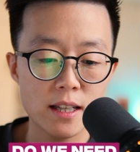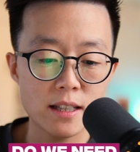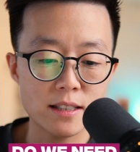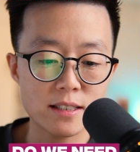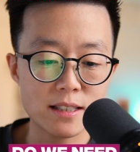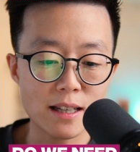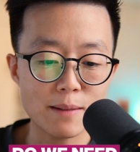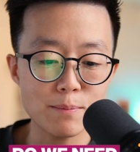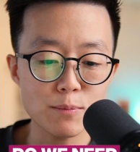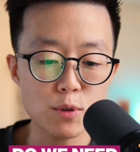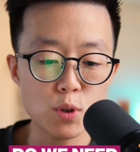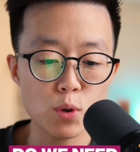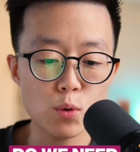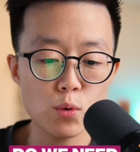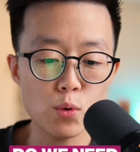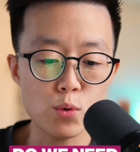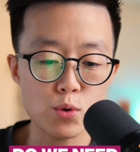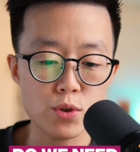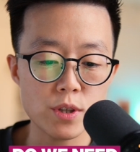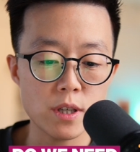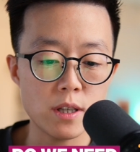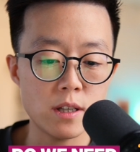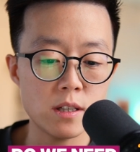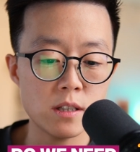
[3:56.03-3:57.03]
Some
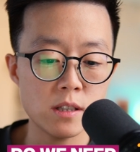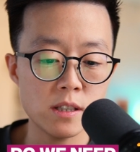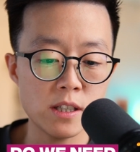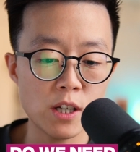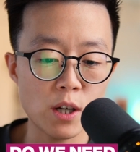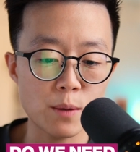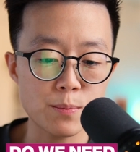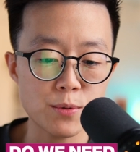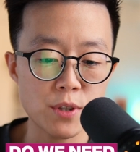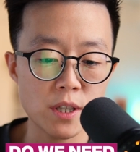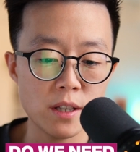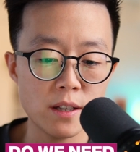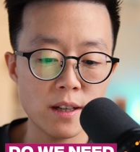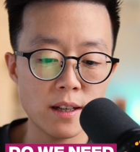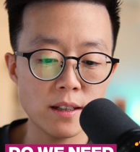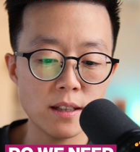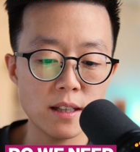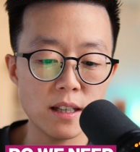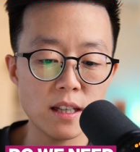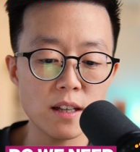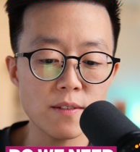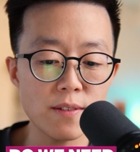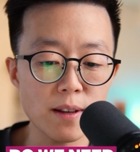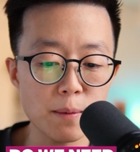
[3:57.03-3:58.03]
tools, e.g.
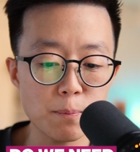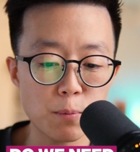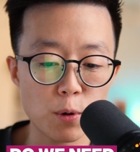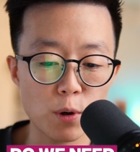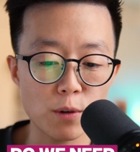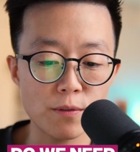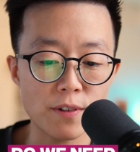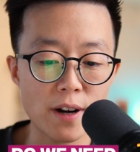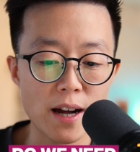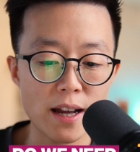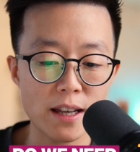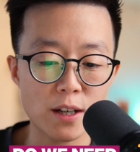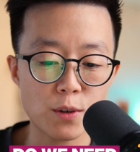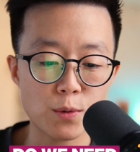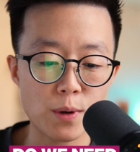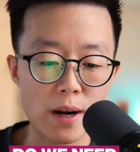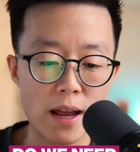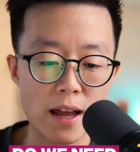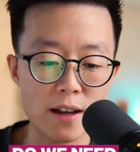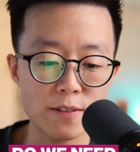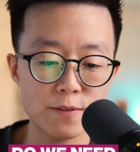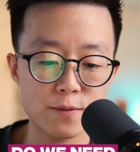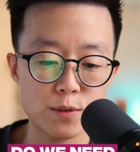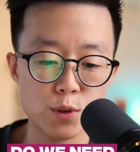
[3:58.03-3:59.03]
Obsidian, even provide
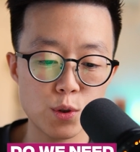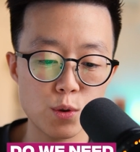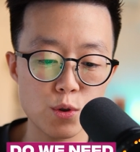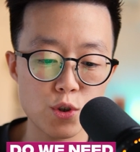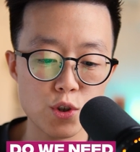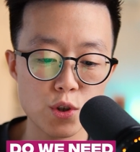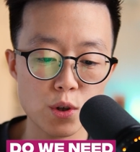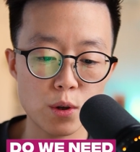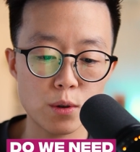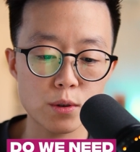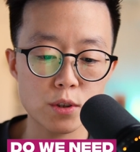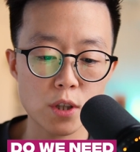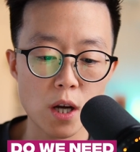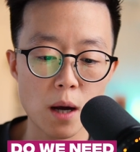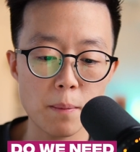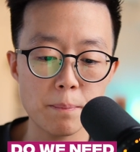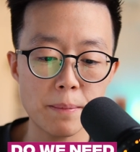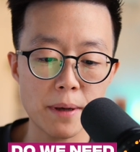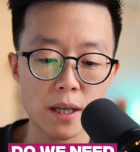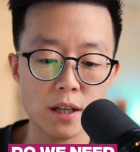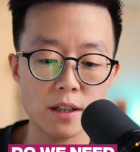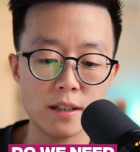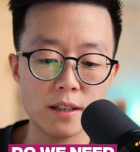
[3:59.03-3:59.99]
graph to show topic